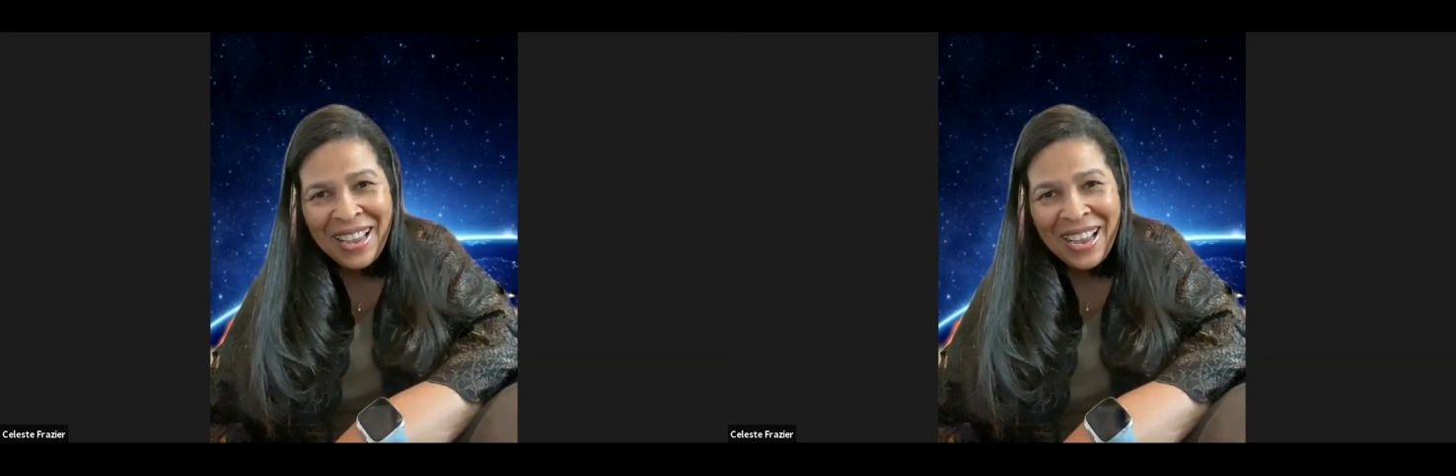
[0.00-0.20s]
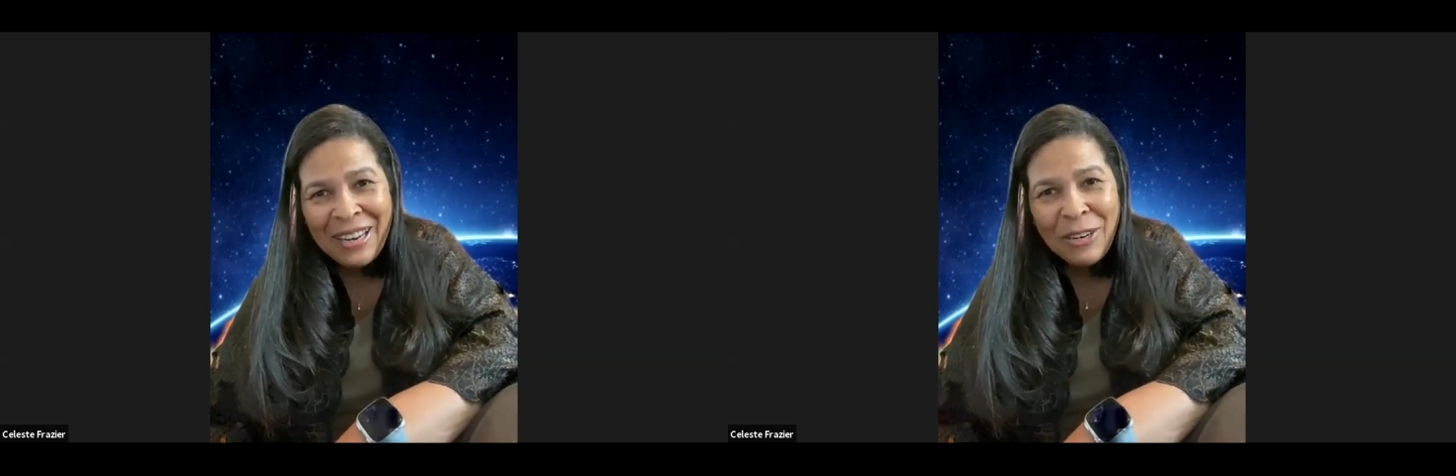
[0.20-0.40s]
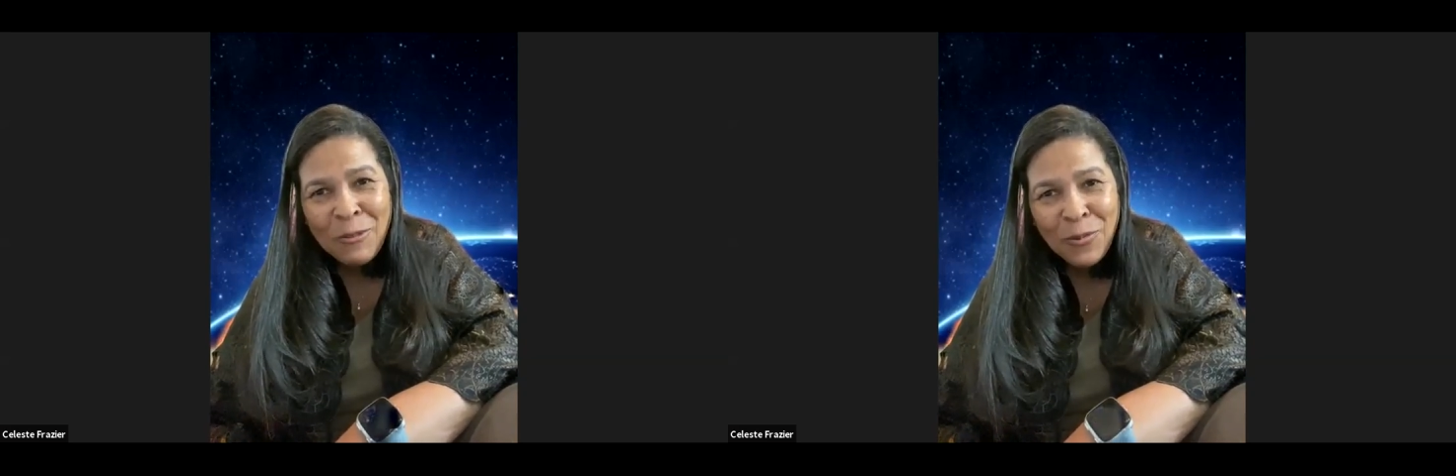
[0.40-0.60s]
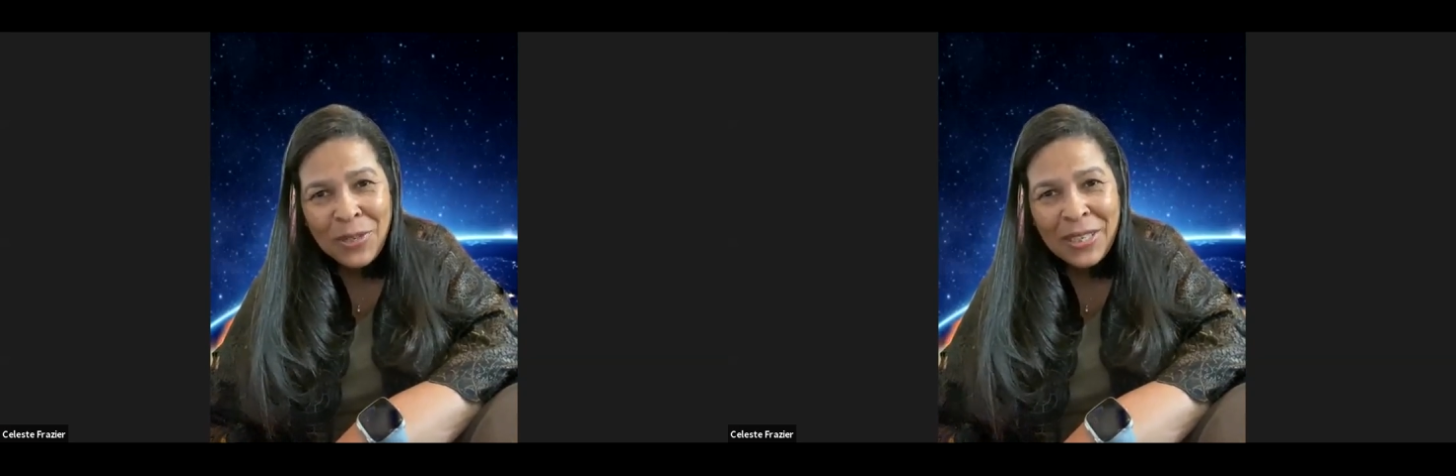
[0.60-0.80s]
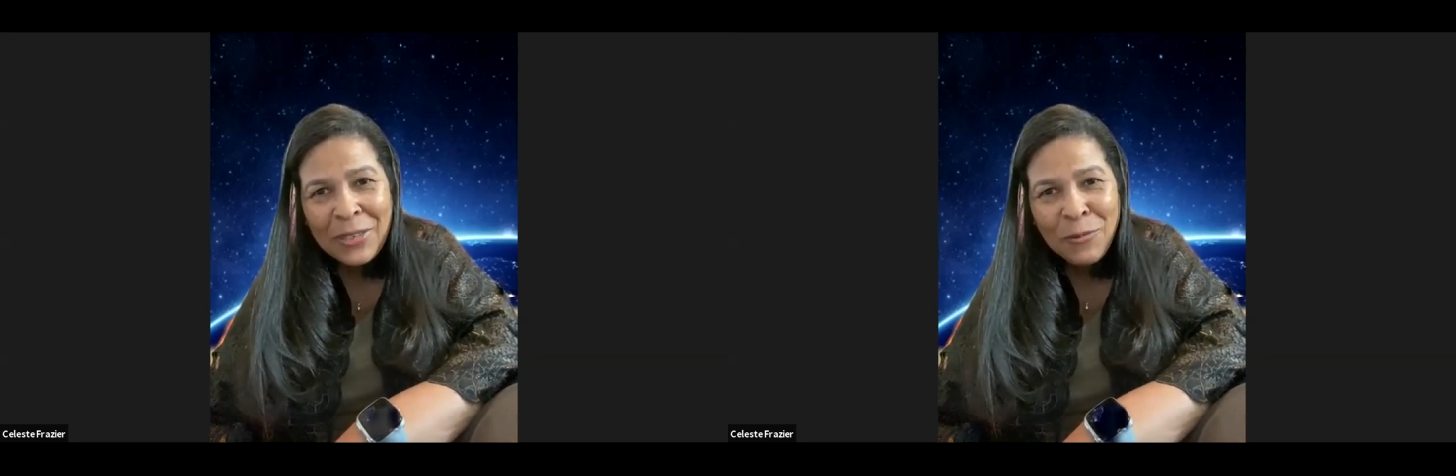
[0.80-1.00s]
I can
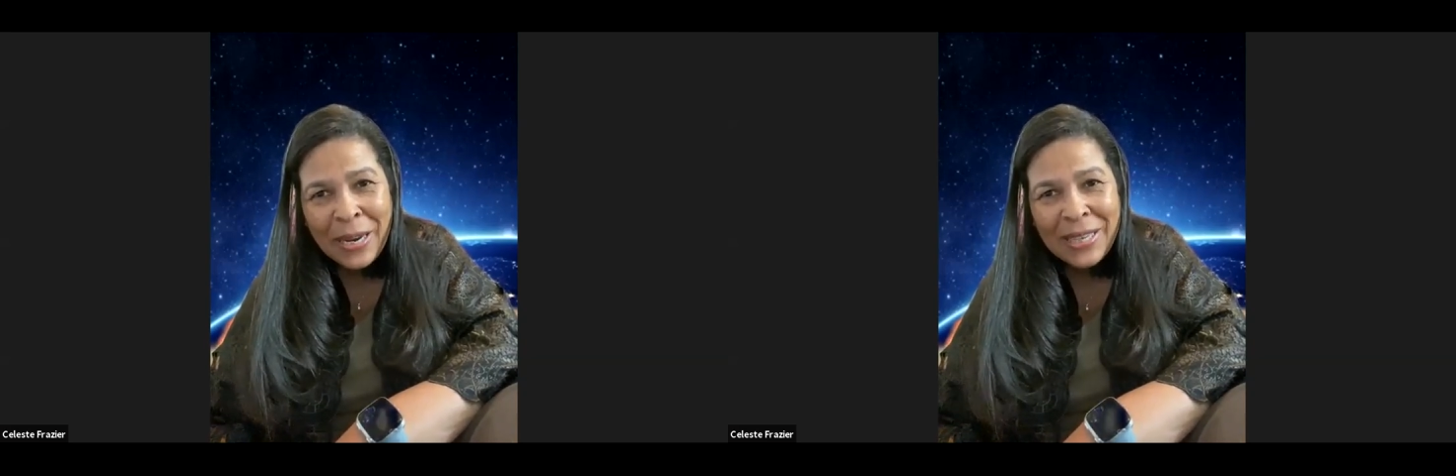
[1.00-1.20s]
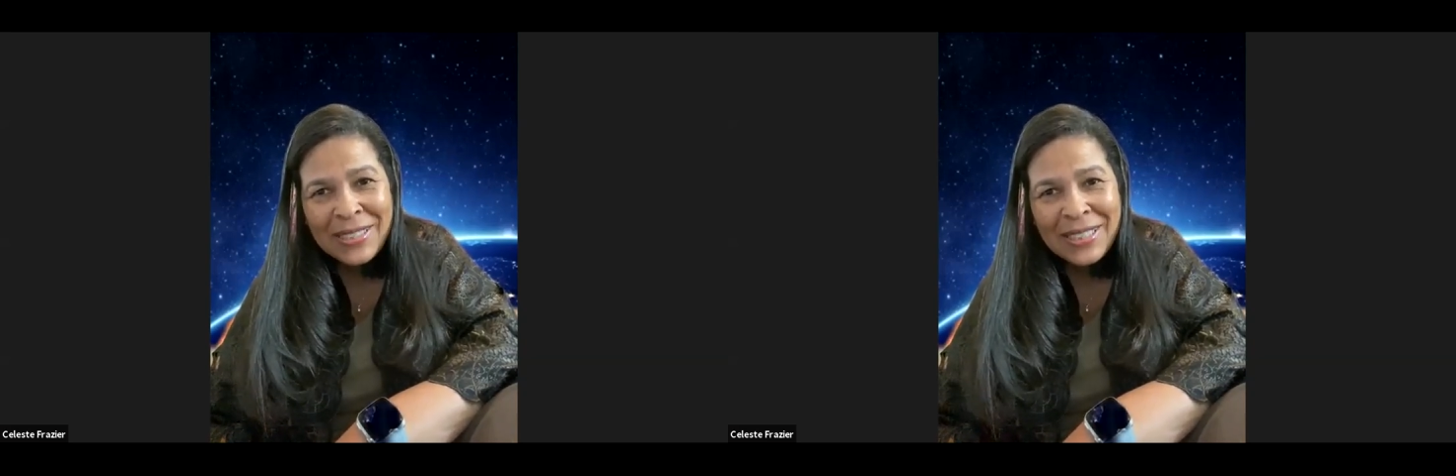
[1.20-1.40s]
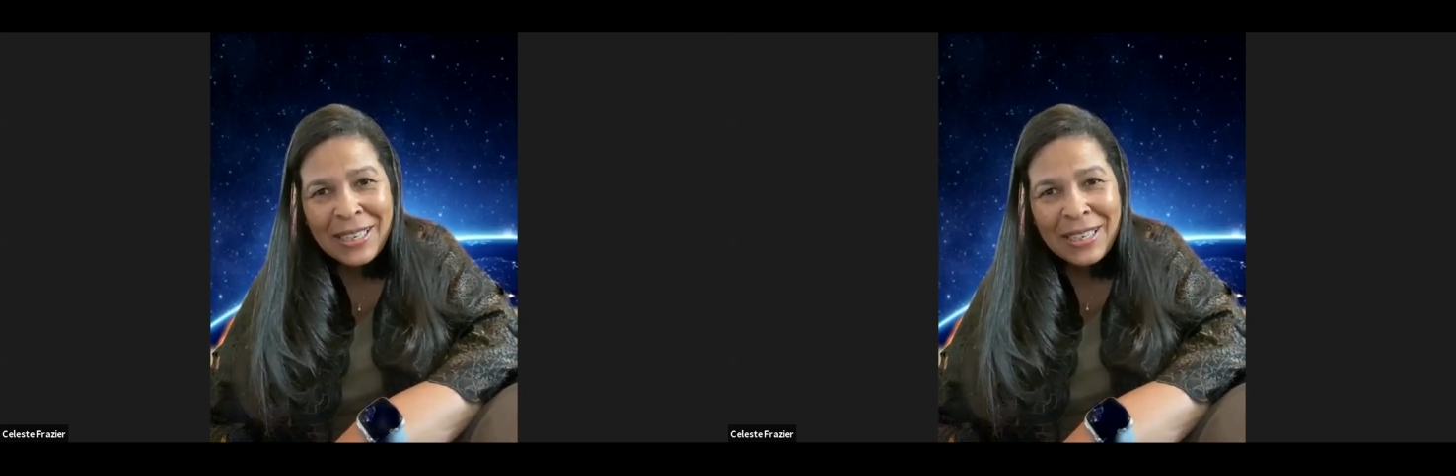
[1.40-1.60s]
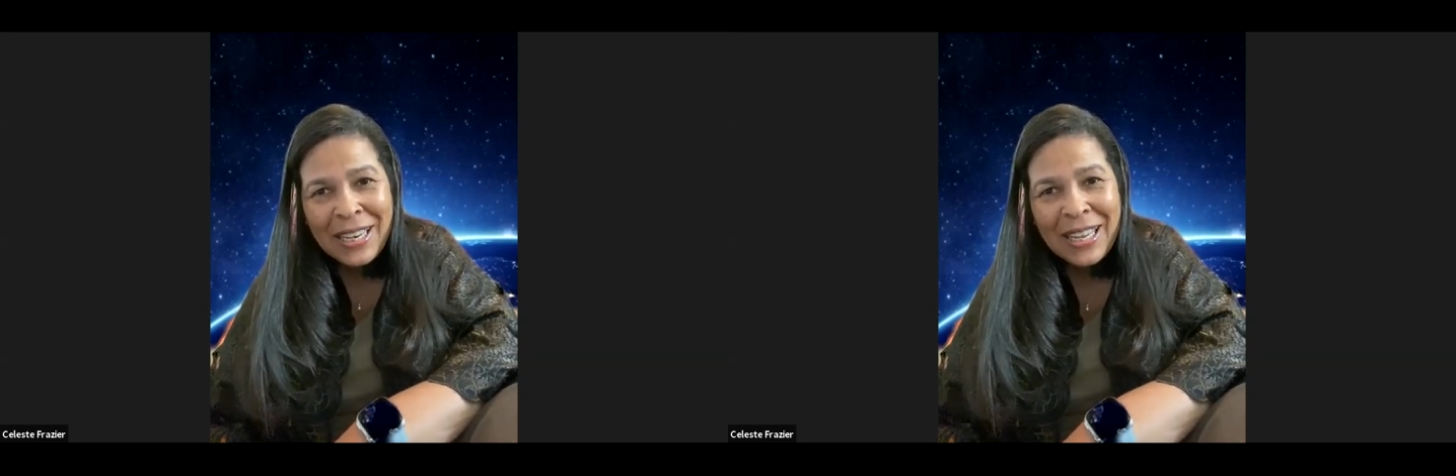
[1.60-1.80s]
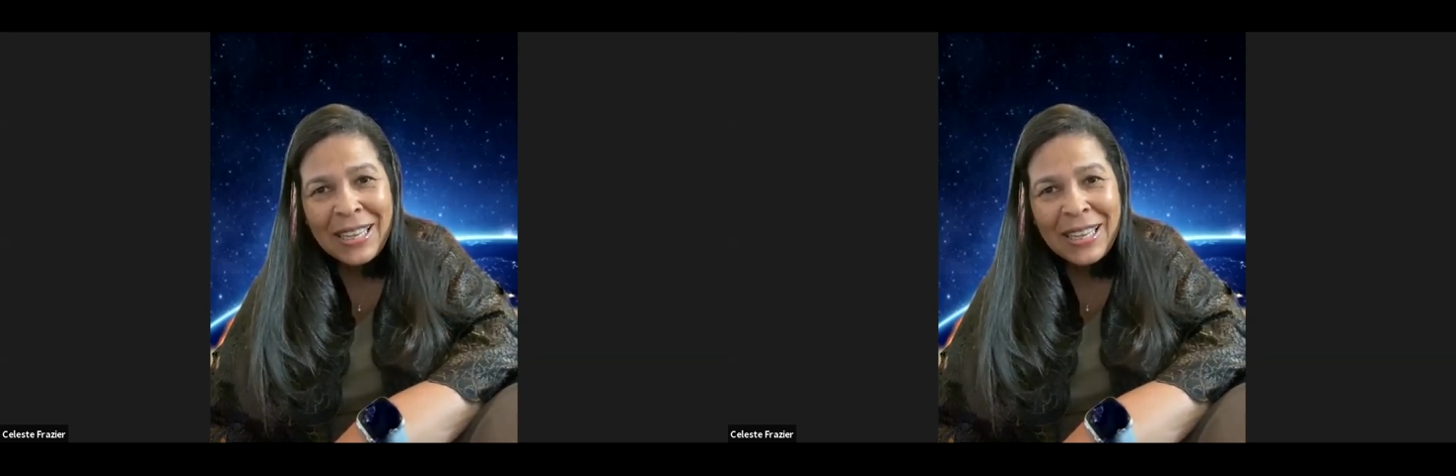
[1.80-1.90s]
really rest in